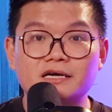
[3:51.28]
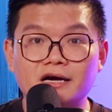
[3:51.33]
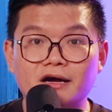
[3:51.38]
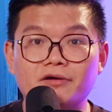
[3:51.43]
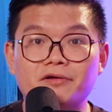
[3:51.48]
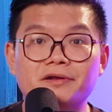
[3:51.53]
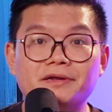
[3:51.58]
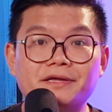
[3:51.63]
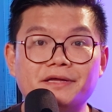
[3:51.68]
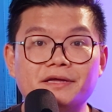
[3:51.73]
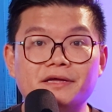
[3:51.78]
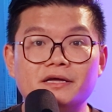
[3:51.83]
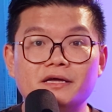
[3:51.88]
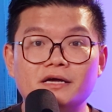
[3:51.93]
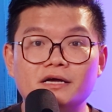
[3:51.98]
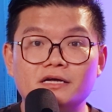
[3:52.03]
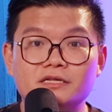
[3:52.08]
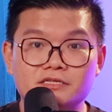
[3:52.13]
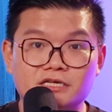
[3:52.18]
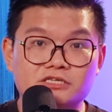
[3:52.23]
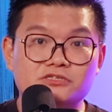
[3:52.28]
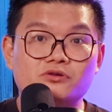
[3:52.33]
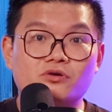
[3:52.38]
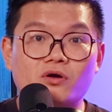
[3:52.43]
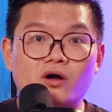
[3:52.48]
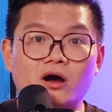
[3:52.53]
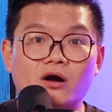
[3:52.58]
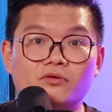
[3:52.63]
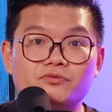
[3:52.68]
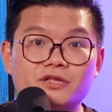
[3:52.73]
currently does not
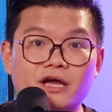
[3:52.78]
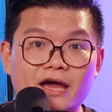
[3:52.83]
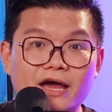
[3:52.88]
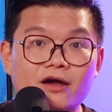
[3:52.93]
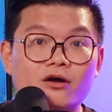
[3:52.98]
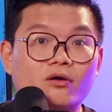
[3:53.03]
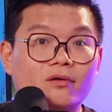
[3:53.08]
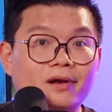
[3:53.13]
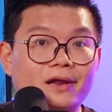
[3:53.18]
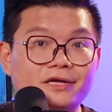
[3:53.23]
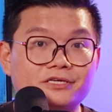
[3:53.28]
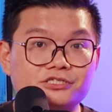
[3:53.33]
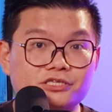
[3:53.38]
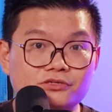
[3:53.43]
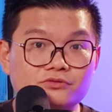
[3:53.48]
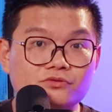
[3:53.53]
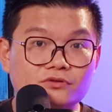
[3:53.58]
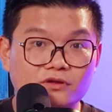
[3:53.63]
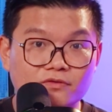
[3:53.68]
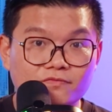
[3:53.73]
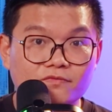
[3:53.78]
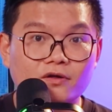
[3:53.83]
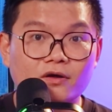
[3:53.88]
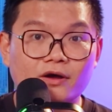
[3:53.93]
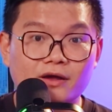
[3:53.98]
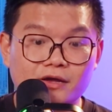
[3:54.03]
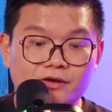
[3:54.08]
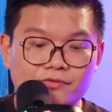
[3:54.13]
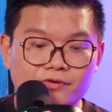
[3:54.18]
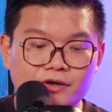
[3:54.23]
count their aircon latch into the floor
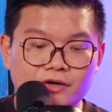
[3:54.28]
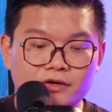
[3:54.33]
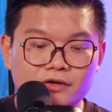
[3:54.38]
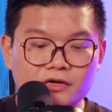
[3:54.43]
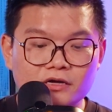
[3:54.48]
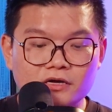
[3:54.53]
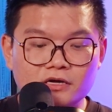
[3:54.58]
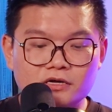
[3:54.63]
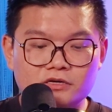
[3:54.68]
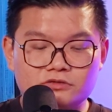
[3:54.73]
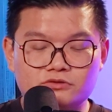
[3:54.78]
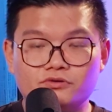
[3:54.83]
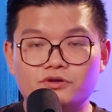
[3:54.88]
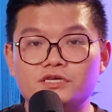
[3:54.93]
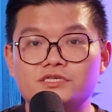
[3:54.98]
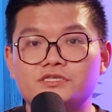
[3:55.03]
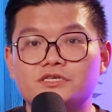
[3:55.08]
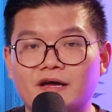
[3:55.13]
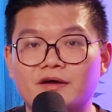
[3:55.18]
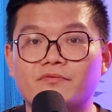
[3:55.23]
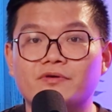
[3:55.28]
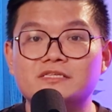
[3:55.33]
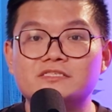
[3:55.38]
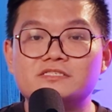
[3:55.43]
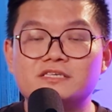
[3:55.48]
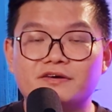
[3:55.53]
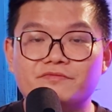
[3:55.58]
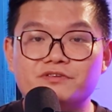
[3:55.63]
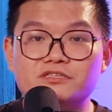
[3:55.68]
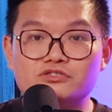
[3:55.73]
area. So this is
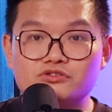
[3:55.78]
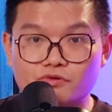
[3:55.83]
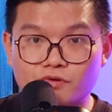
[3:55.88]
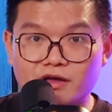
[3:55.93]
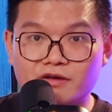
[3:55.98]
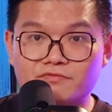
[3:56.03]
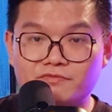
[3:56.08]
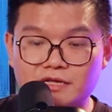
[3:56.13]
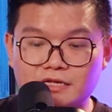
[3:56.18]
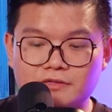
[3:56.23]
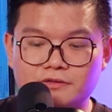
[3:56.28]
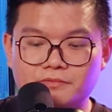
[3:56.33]
517 square feet.